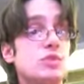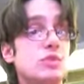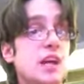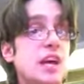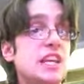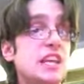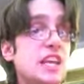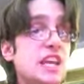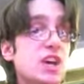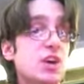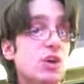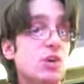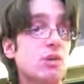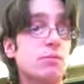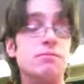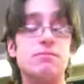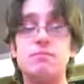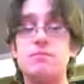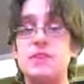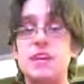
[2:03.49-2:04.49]

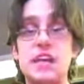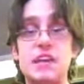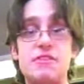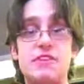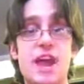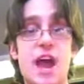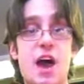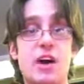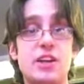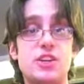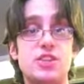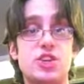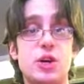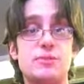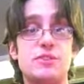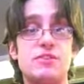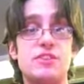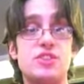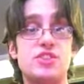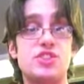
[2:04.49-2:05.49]
anneal, even out in
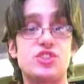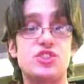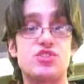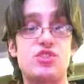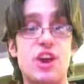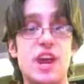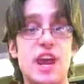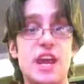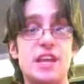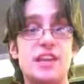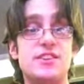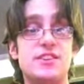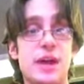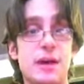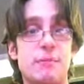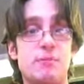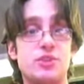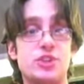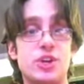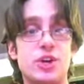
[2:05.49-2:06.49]
terms of its strain and
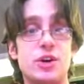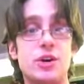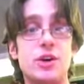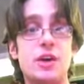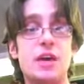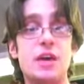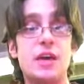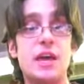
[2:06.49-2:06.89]
temperature,